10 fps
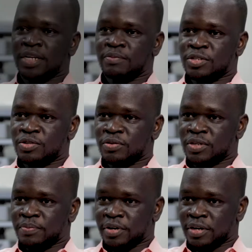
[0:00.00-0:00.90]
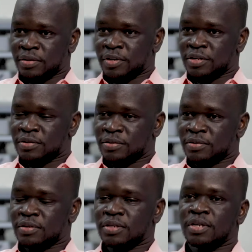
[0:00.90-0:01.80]
name is Dr. Brian Madison.
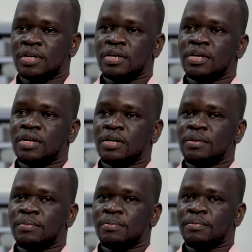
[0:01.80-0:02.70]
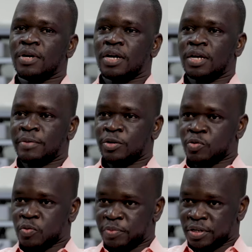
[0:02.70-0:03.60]
I am an
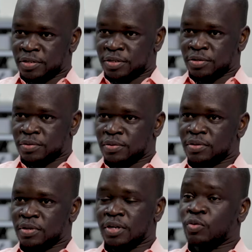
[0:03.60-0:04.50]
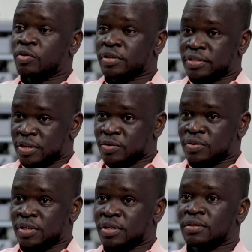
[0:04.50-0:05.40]
orthopedic surgeon and I work in South
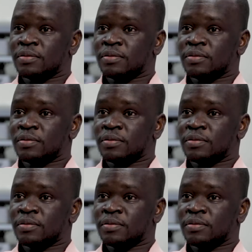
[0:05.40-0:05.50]
Sudan,